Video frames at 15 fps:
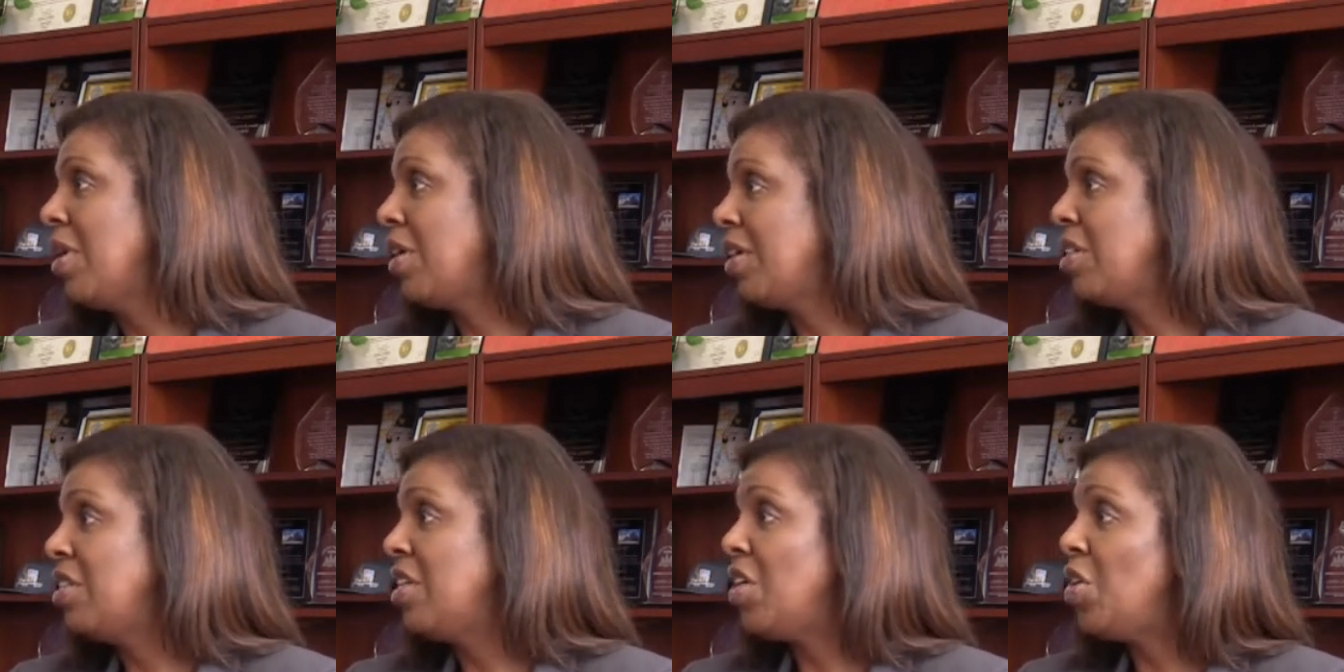are
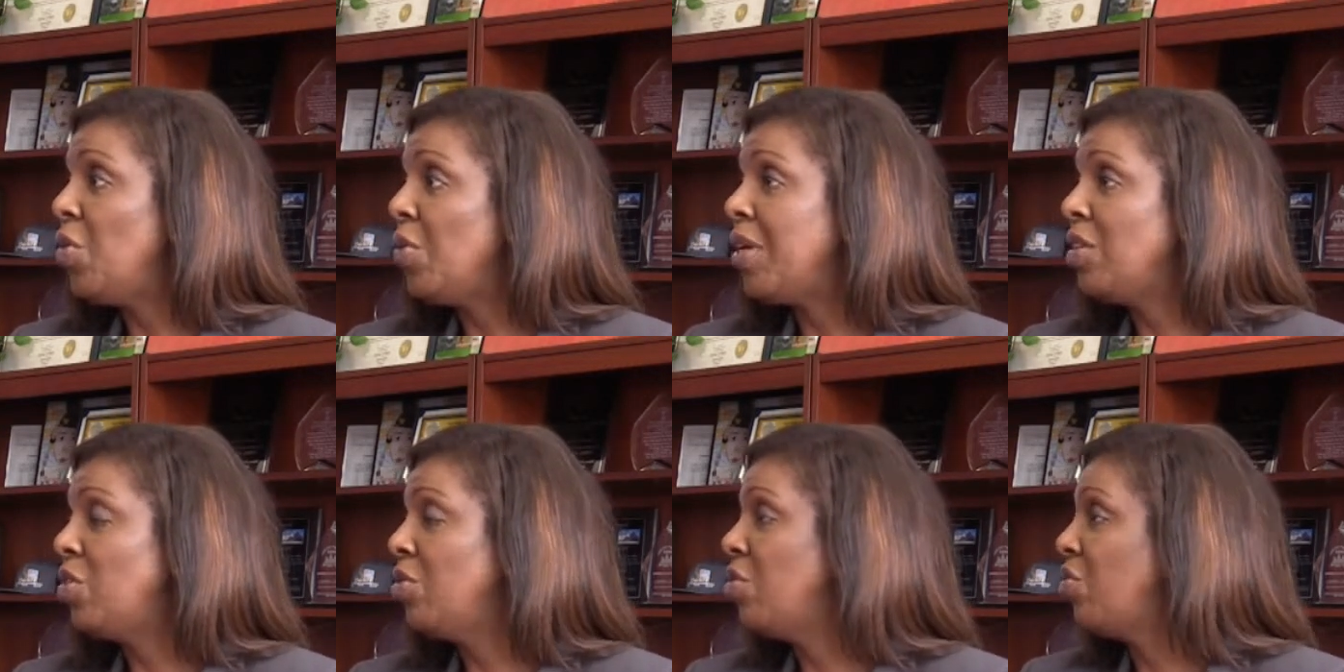
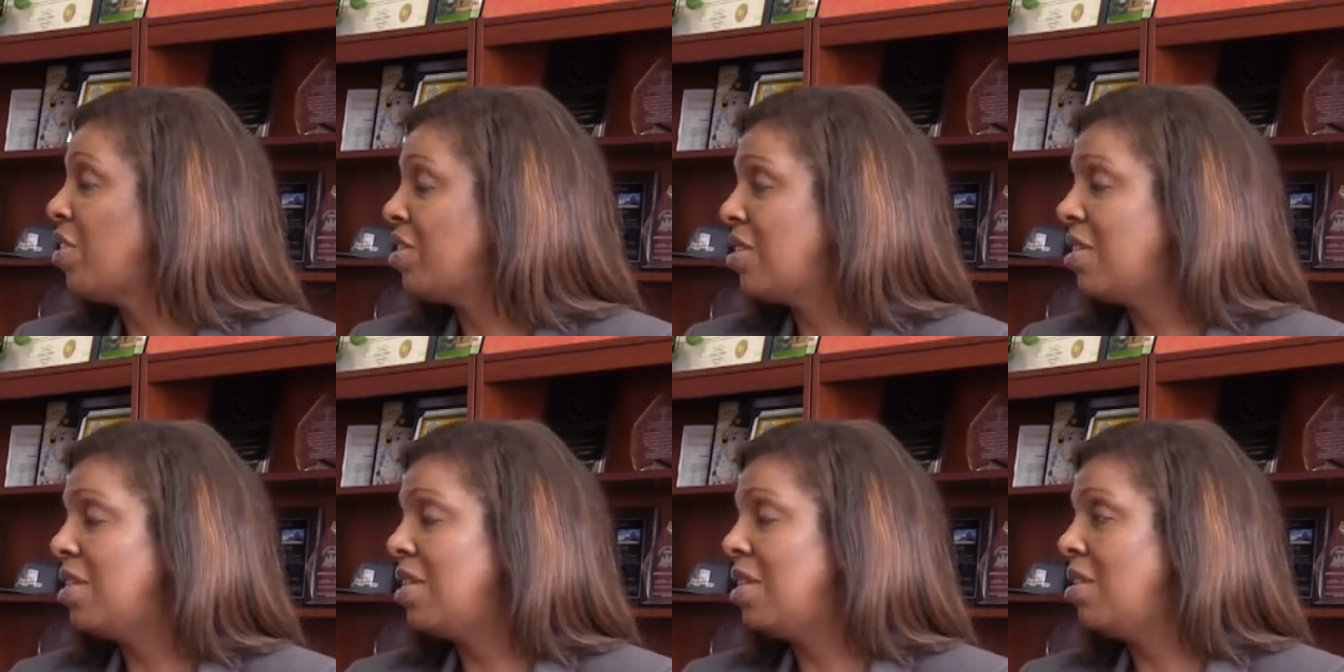continuing to address
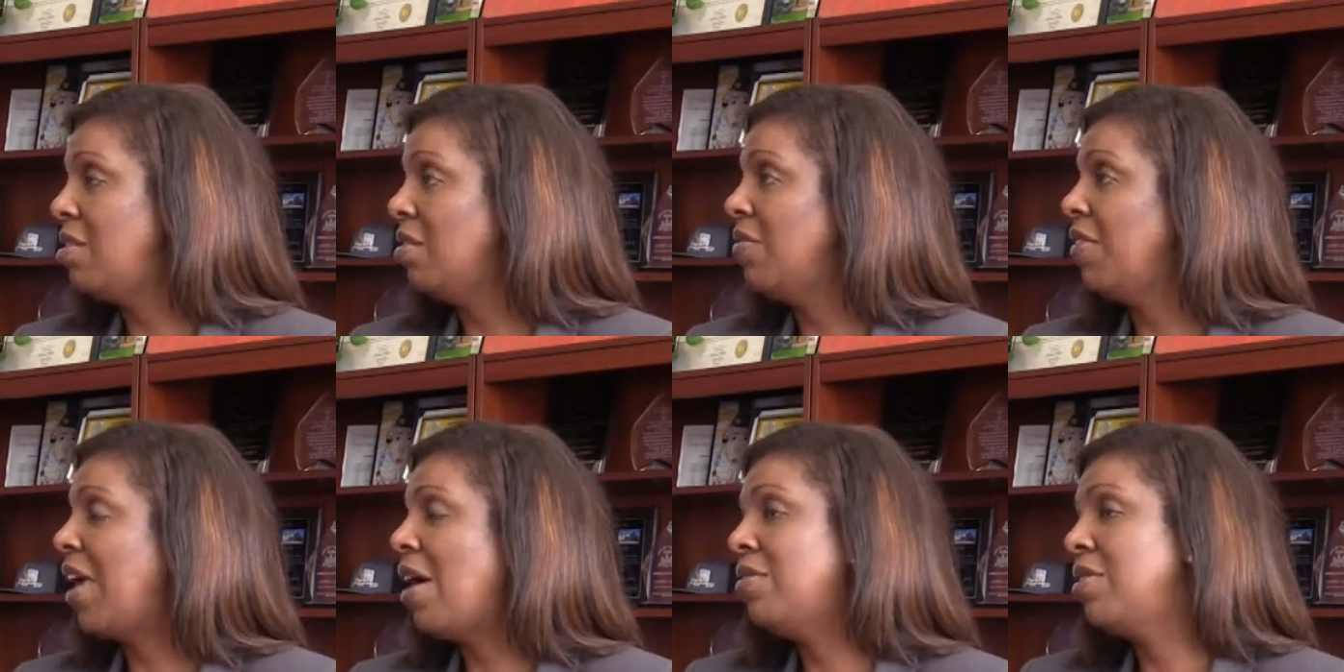the needs
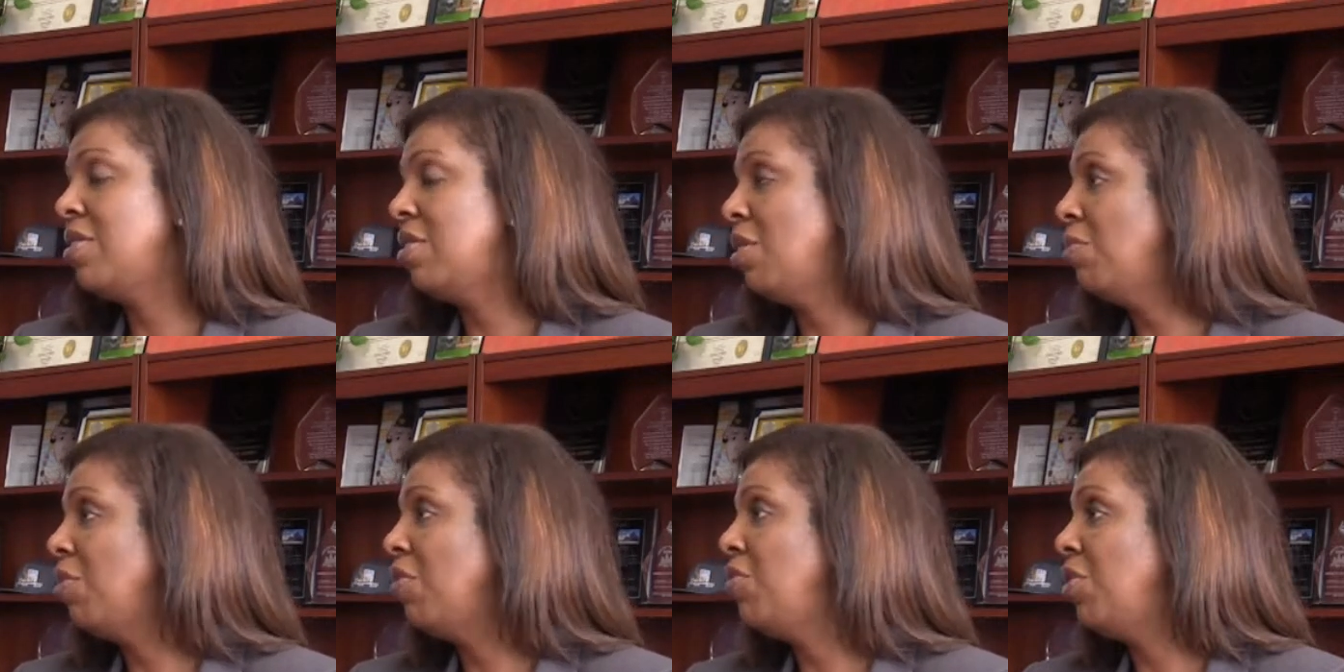of countless
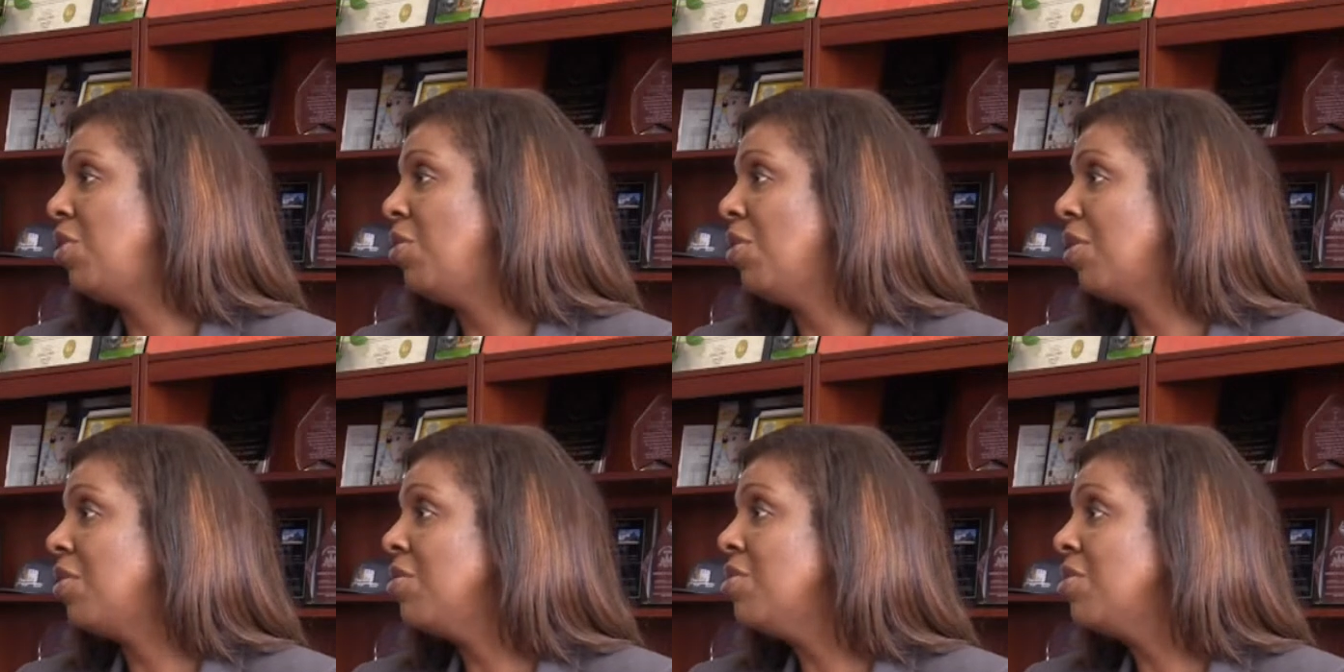number of New
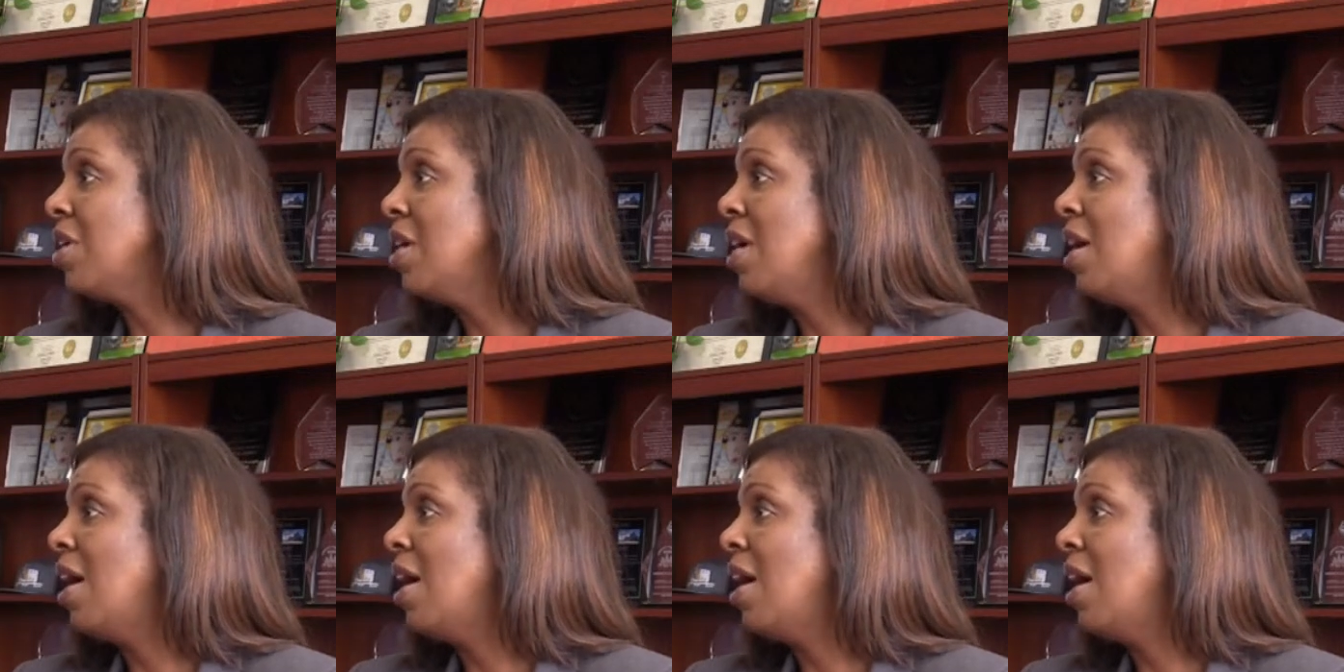Yorkers